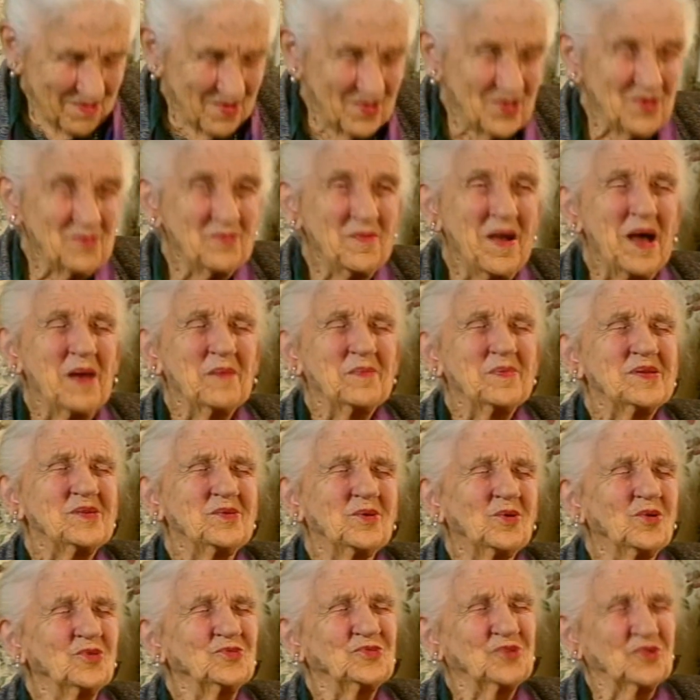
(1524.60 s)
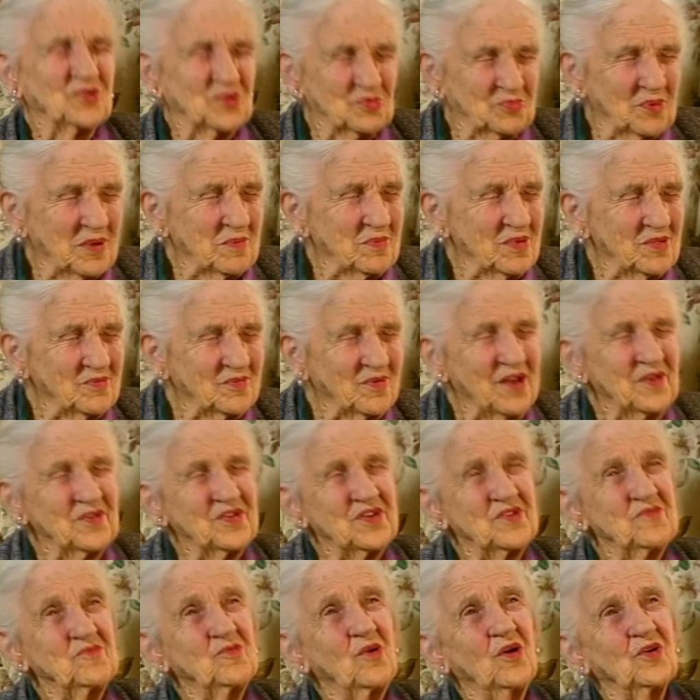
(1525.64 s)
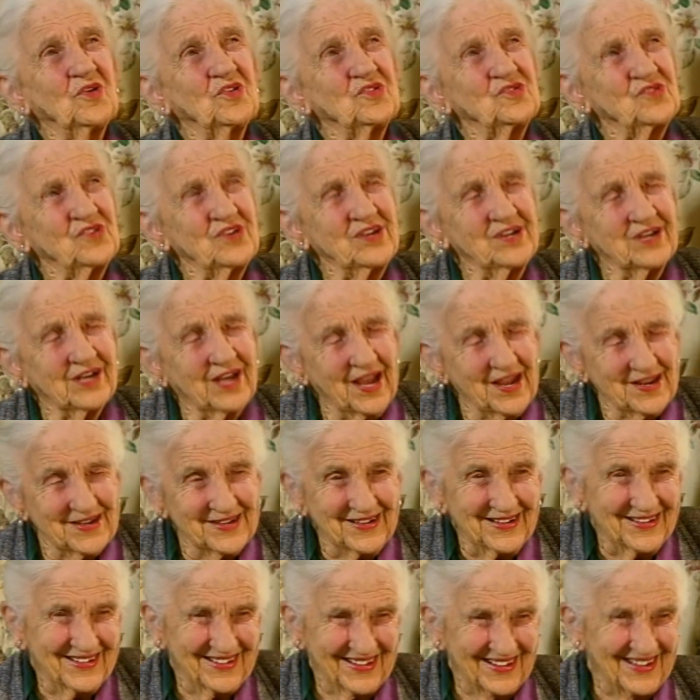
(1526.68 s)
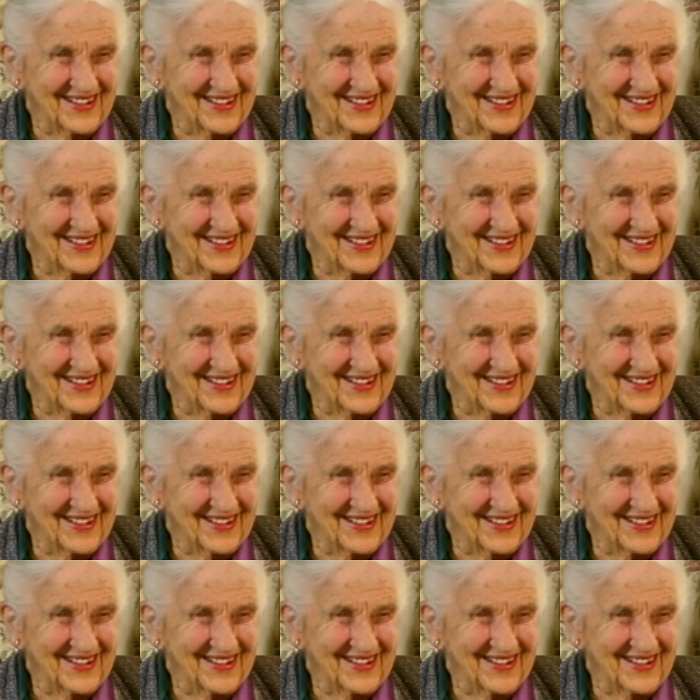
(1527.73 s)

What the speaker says: But there might be all sorts of people one didn't want to see again.